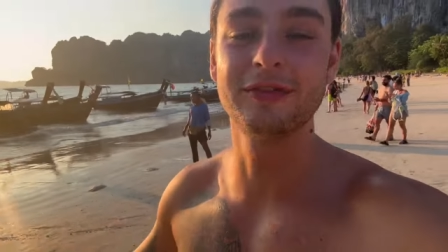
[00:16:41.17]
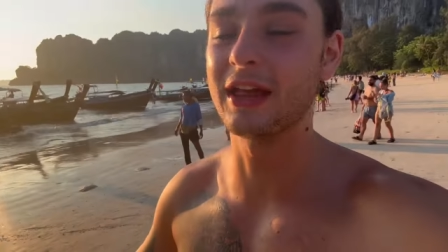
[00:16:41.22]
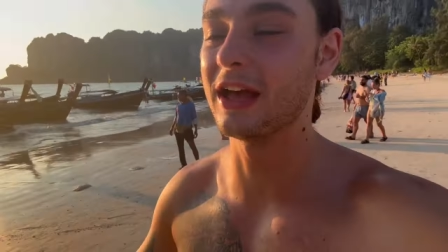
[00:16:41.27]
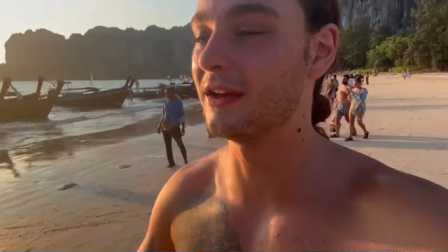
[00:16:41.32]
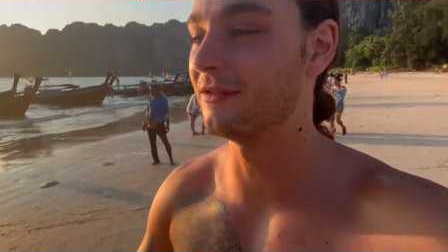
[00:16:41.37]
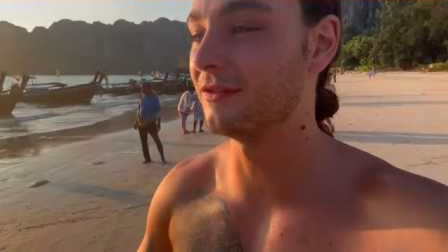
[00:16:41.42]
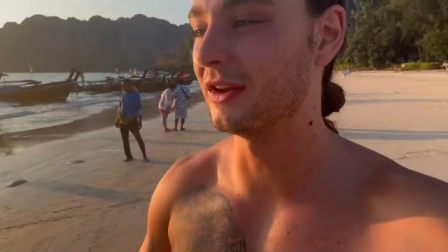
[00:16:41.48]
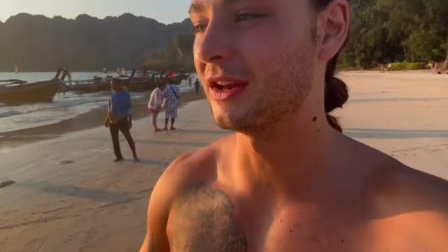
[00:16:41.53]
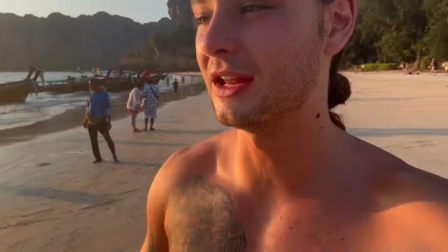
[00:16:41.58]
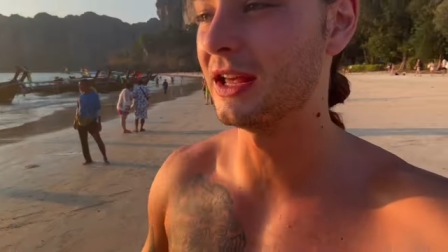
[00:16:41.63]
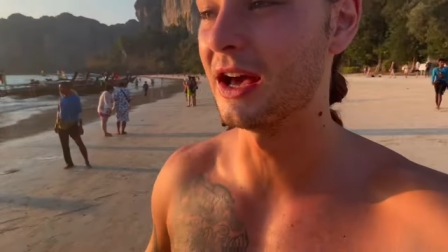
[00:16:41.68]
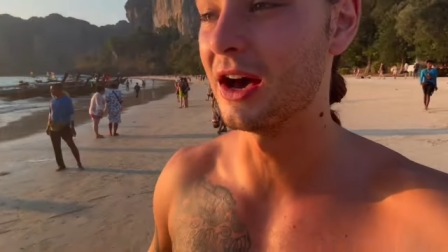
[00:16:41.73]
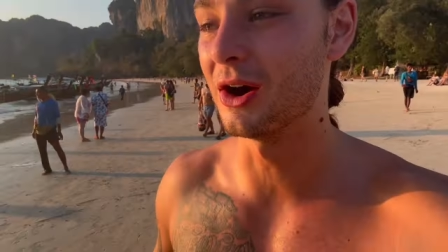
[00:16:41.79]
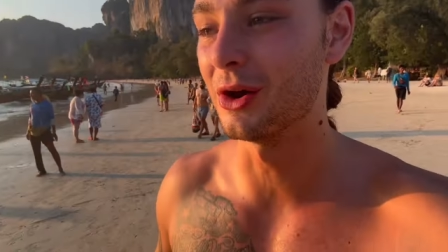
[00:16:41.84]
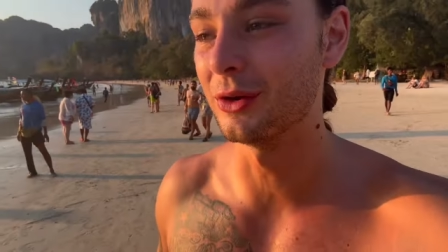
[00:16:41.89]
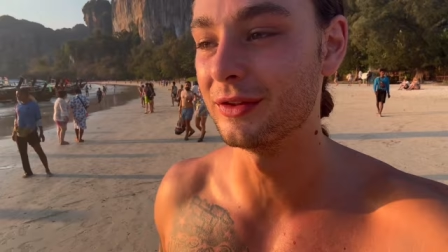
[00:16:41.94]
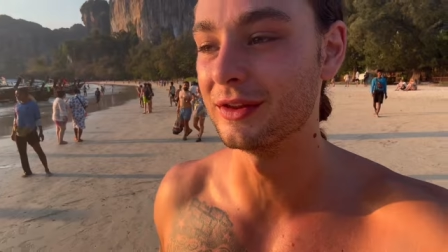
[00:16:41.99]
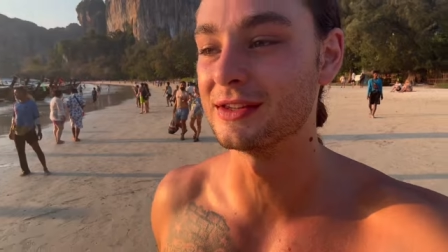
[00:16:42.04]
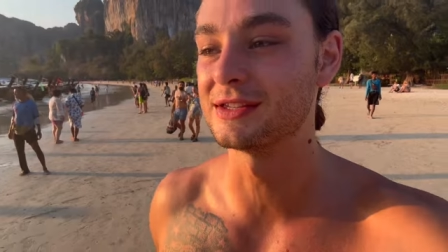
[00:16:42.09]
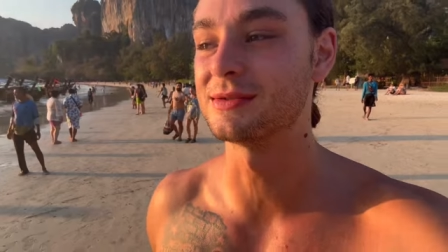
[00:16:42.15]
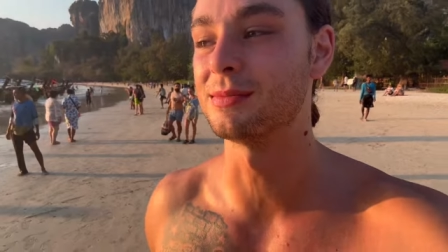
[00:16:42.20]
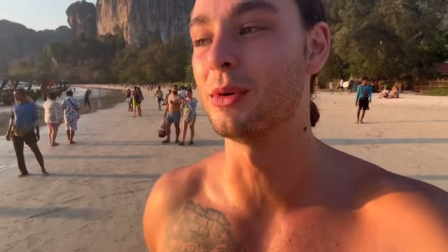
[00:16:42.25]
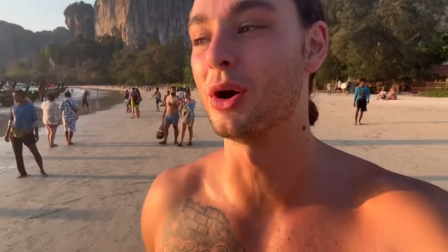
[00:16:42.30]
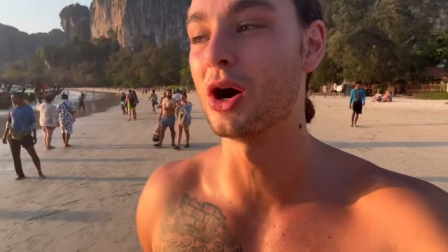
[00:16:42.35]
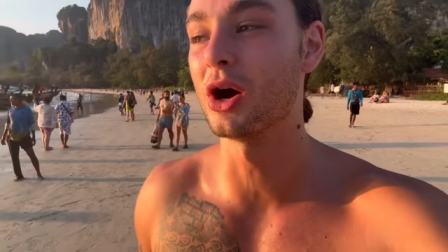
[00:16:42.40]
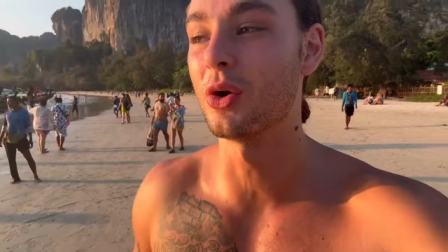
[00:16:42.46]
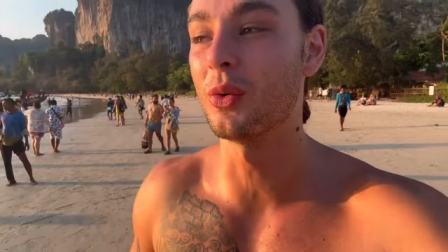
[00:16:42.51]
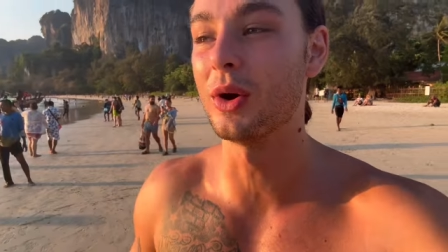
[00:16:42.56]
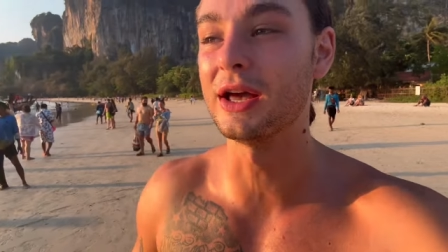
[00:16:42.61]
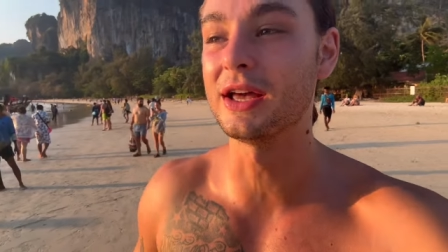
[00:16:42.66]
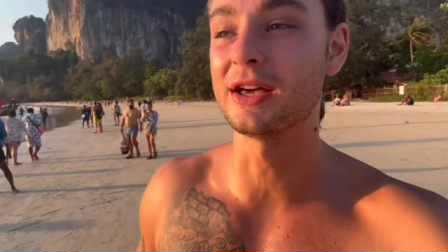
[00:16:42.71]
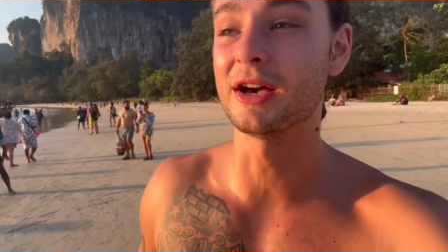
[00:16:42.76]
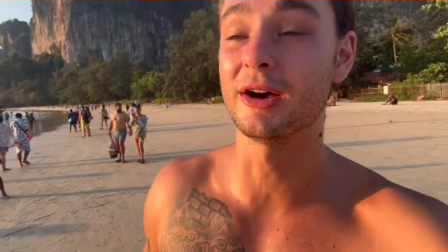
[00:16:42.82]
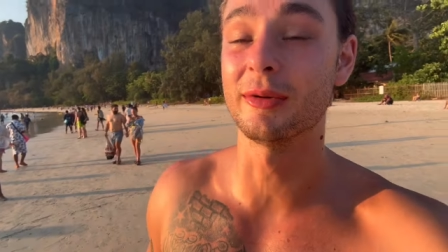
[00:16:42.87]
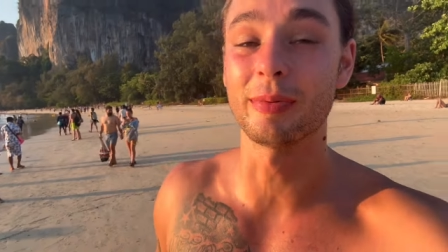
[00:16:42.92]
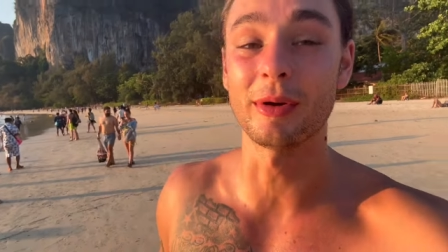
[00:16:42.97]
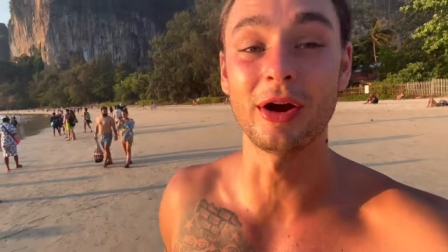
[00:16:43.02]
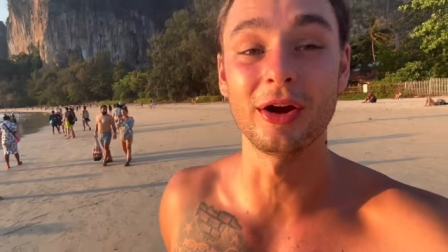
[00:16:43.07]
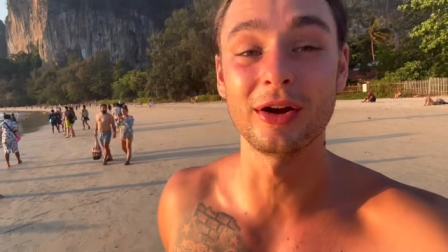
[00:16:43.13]
day video and then tomorrow wake
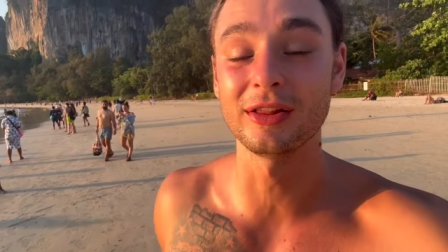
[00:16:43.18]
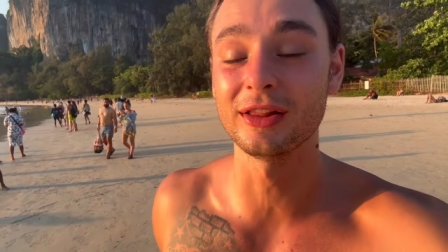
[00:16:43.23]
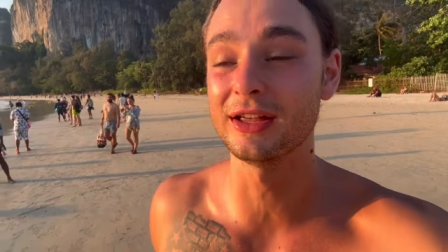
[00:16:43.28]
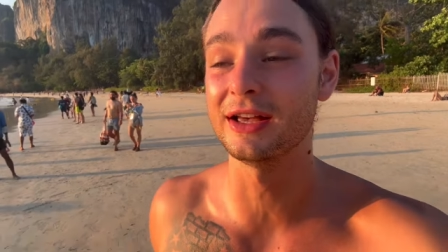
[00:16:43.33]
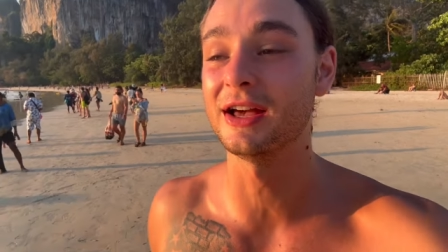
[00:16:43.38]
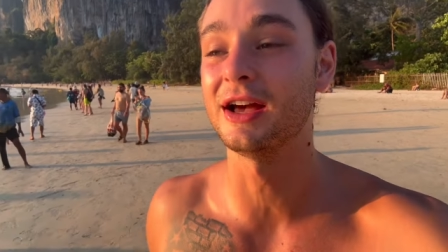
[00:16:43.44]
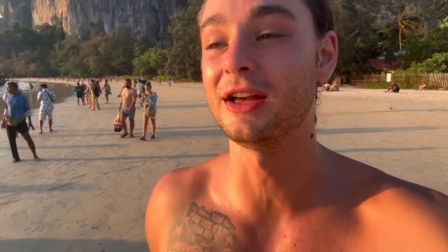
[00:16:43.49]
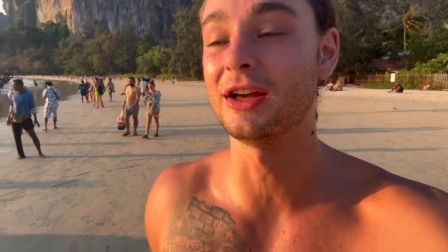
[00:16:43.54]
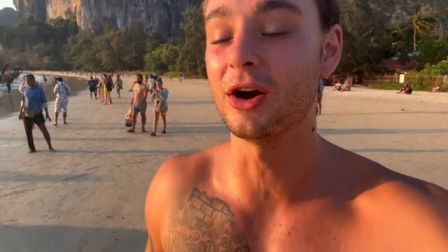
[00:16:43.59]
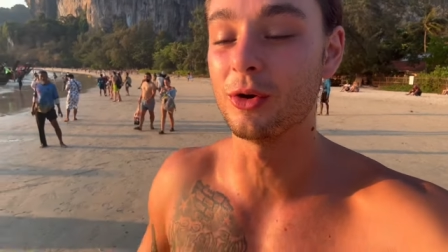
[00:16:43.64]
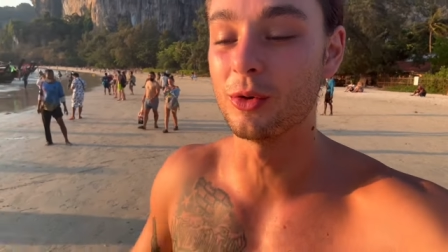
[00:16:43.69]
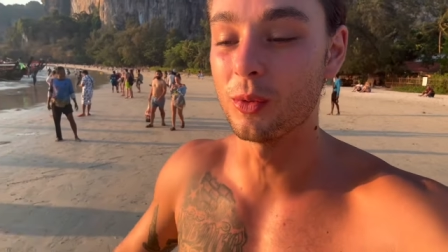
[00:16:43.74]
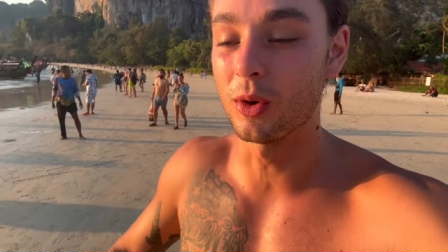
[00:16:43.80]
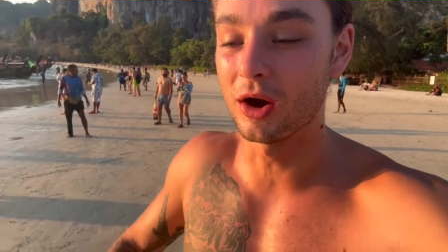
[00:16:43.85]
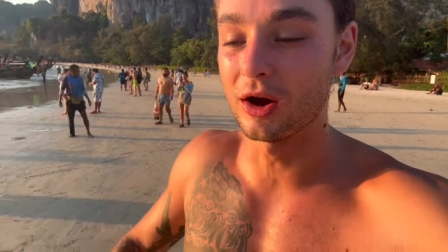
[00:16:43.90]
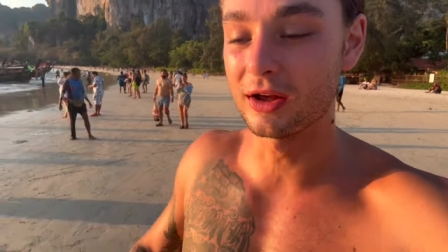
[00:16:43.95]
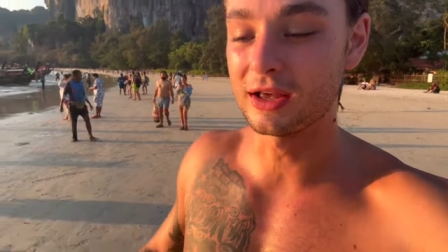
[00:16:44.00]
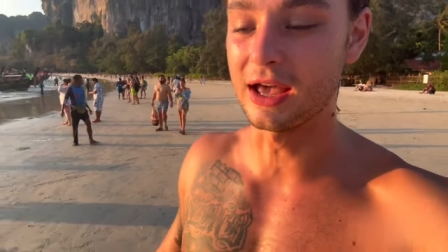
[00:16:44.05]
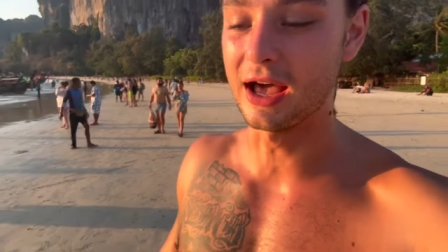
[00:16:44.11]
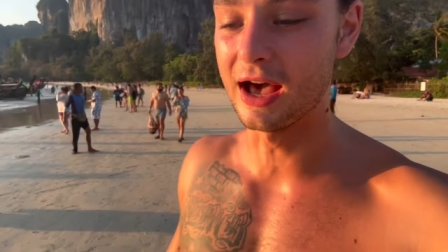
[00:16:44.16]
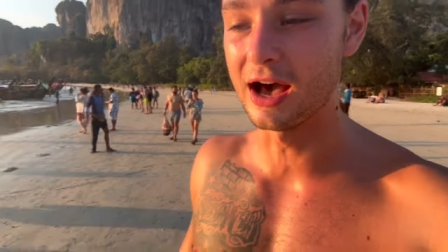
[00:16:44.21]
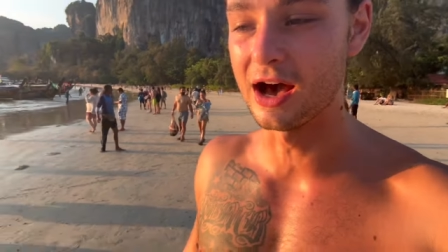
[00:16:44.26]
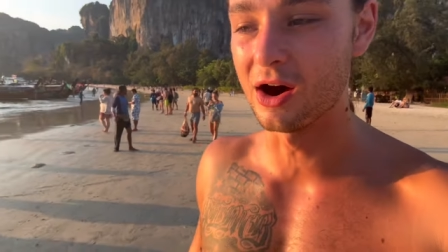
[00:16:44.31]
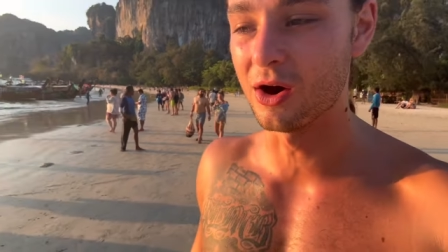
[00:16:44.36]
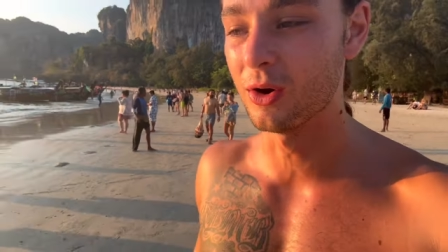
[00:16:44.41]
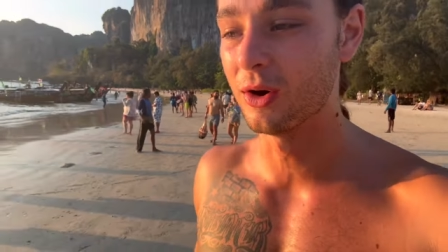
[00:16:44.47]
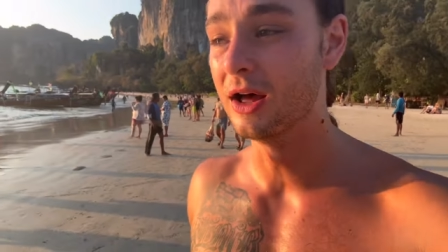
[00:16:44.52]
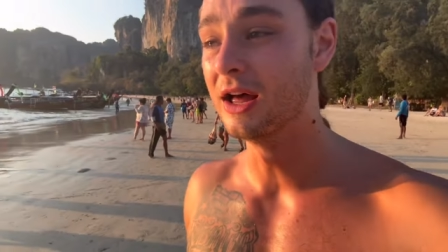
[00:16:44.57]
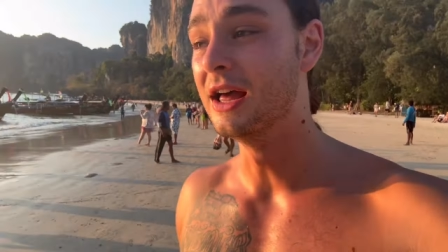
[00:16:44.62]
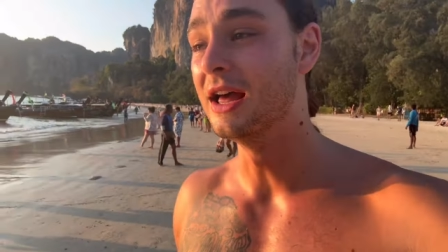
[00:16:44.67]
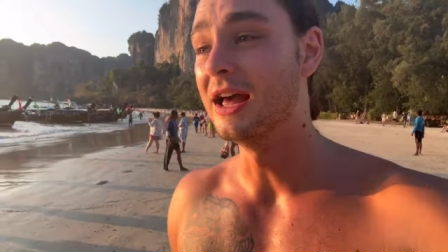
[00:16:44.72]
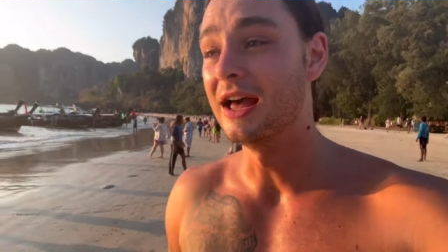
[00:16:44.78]
up early, go work out,